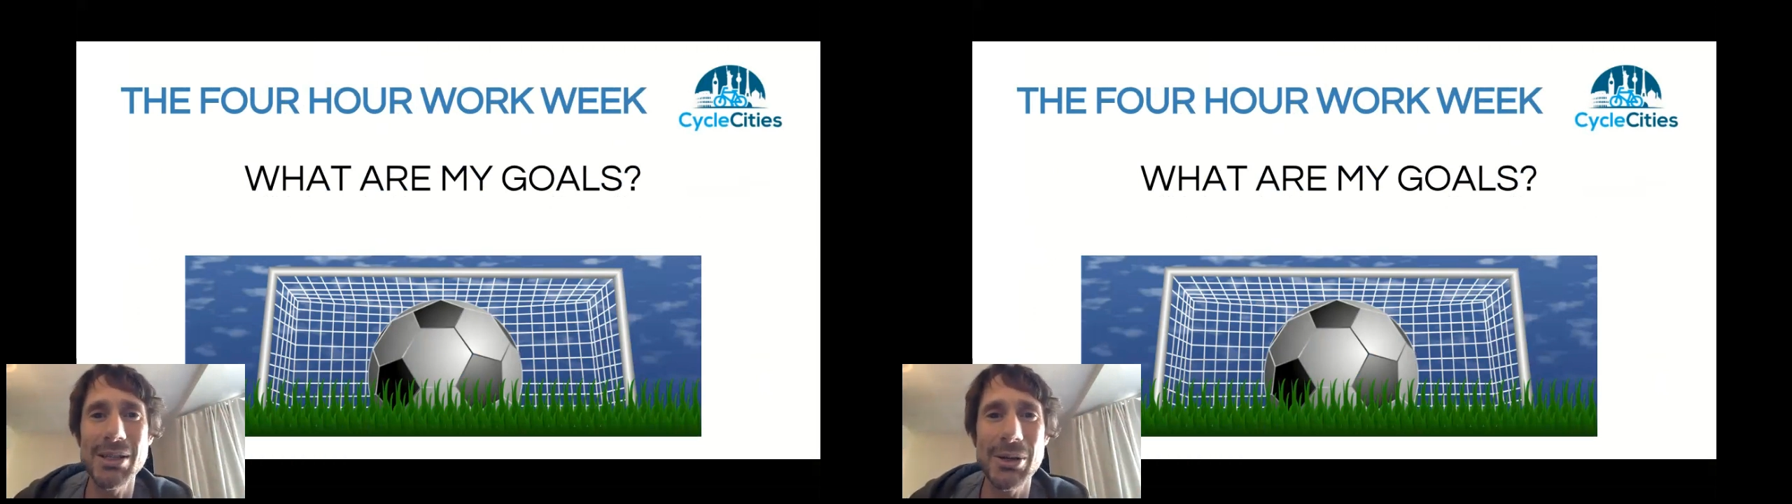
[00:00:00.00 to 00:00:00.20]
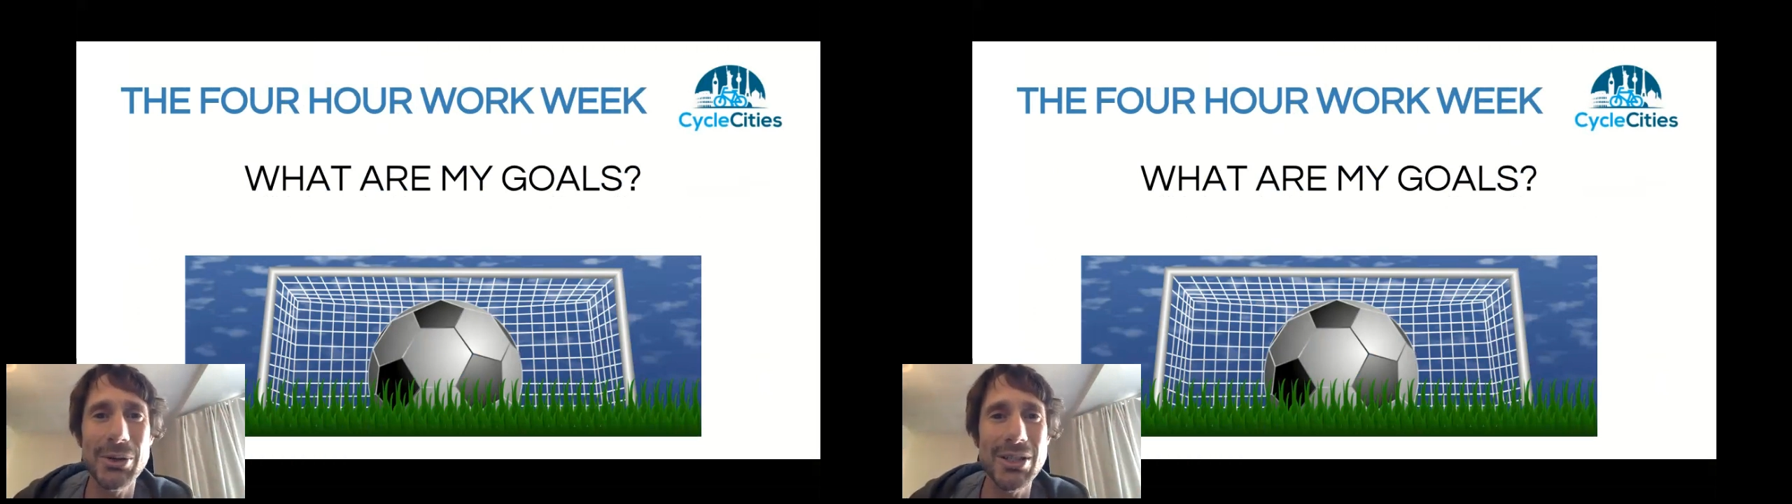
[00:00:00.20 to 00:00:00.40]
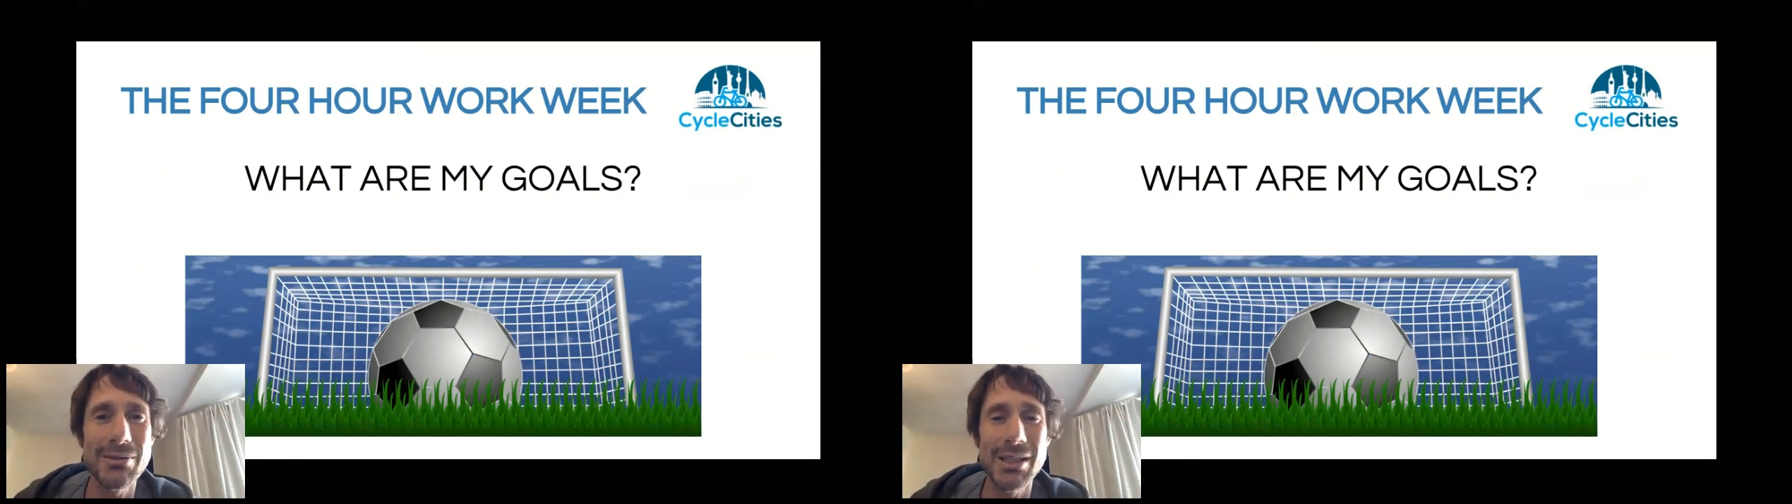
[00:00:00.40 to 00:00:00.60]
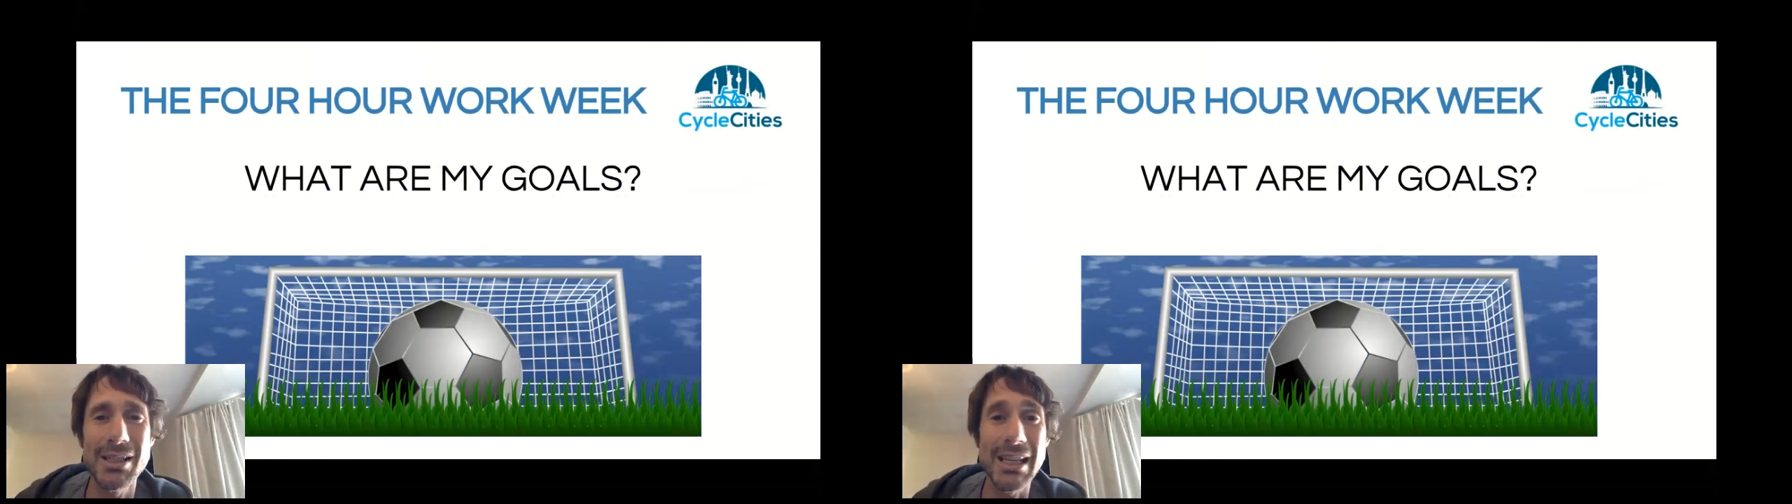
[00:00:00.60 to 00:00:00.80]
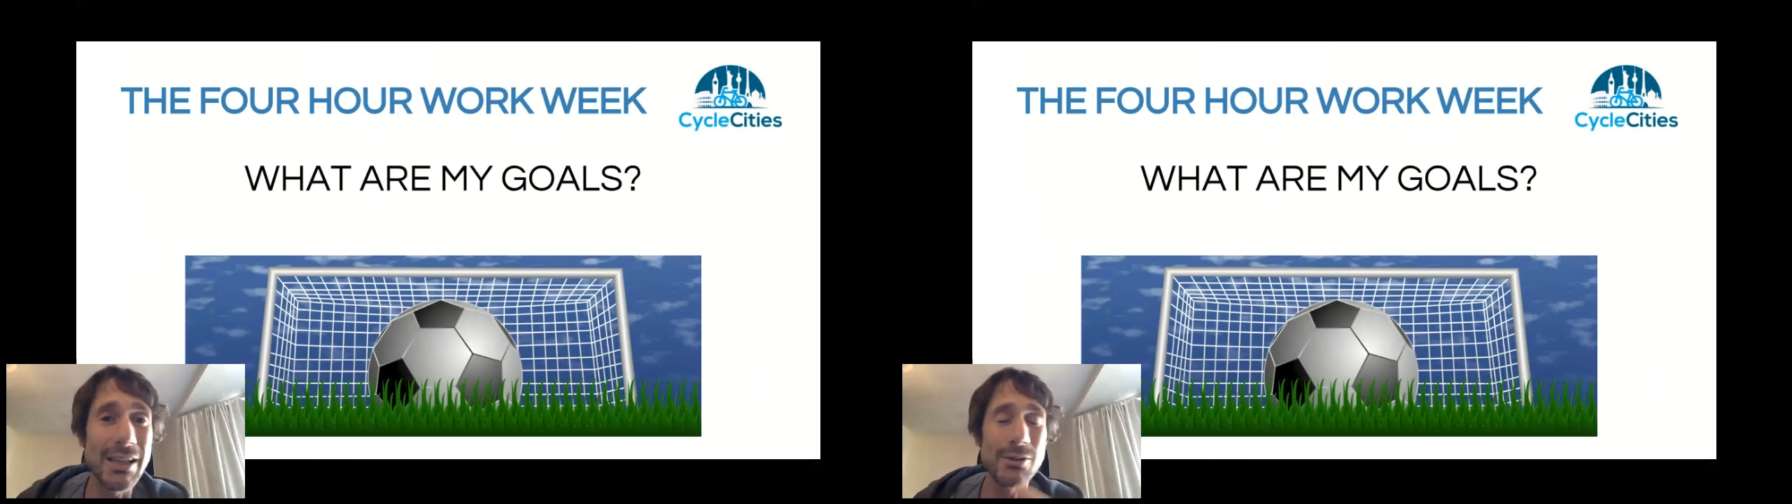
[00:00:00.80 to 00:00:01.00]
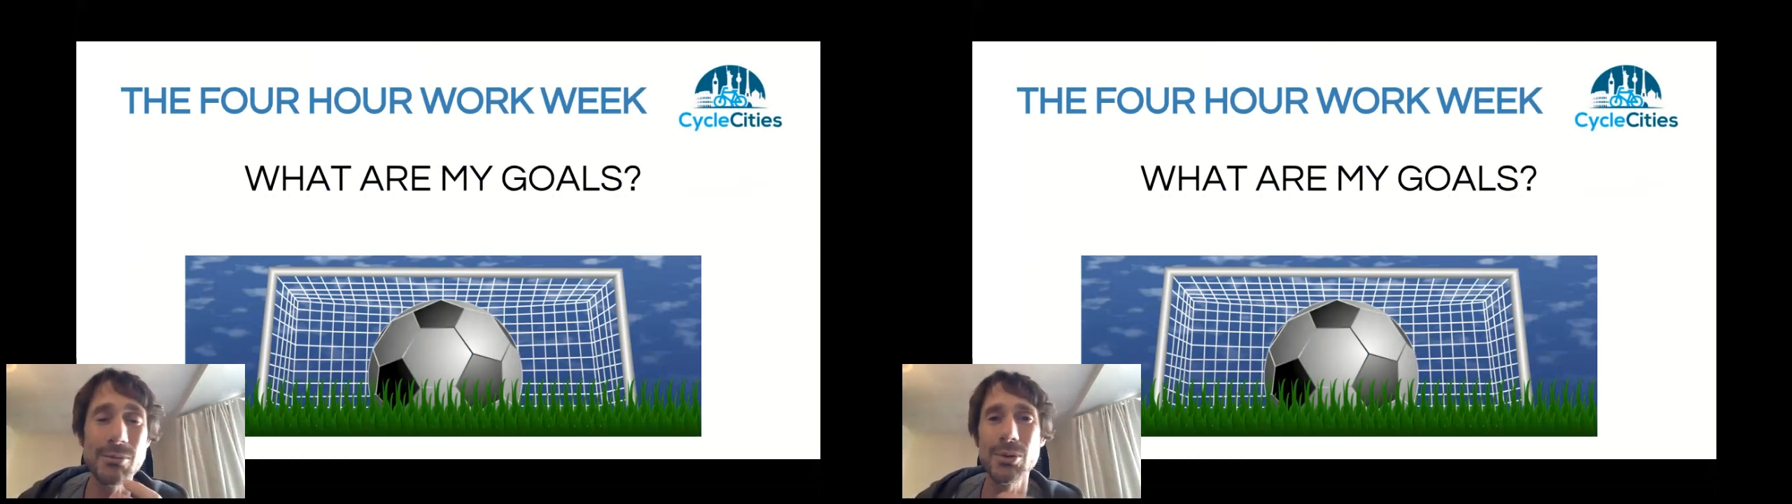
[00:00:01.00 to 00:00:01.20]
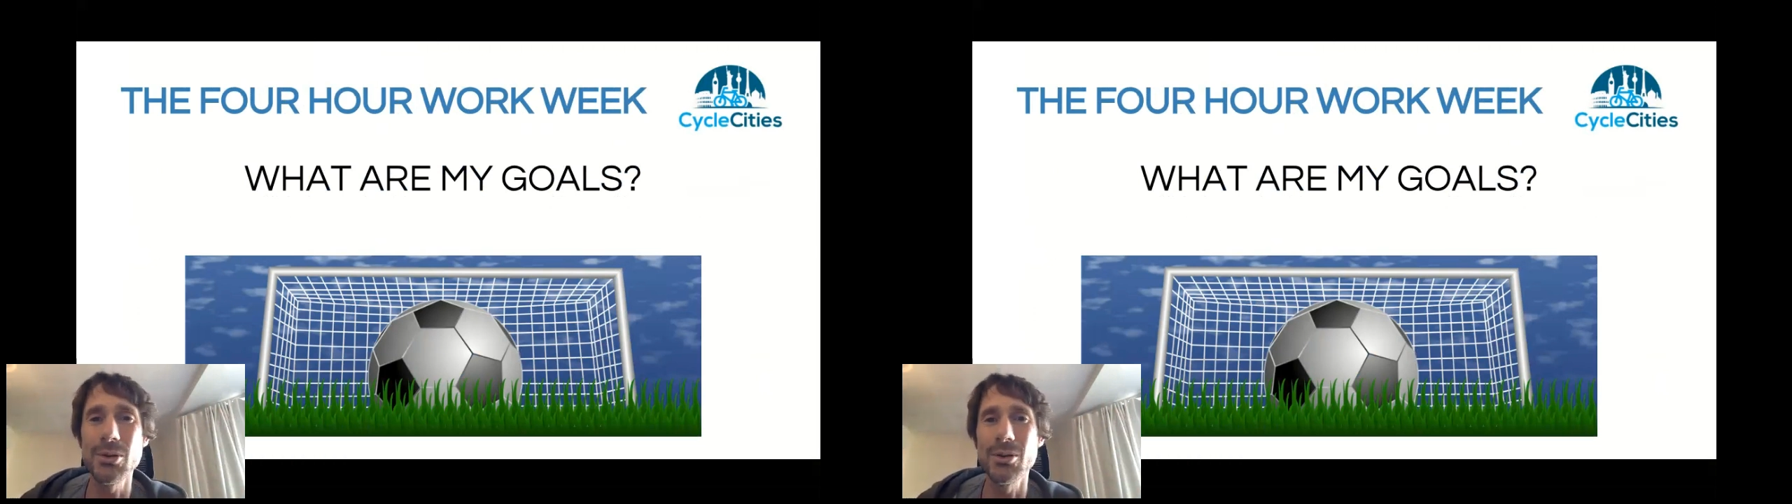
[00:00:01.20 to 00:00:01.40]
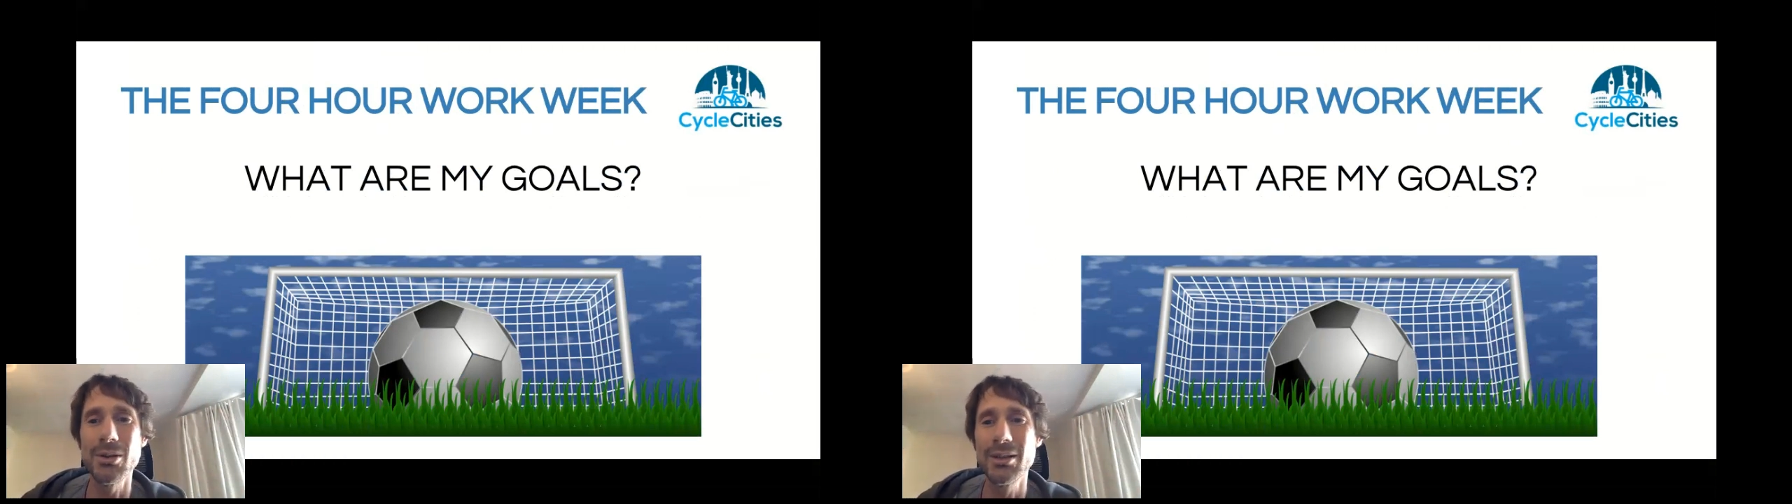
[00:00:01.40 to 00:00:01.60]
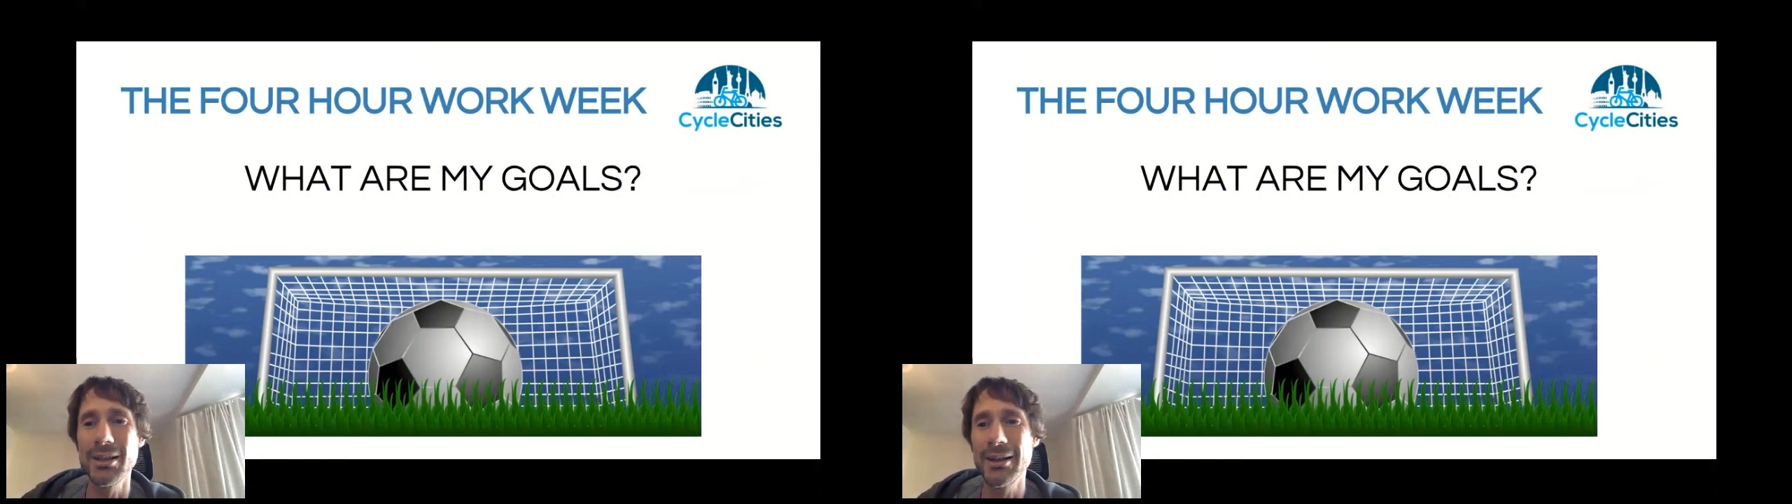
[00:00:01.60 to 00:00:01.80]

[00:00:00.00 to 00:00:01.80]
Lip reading: because of it, even more.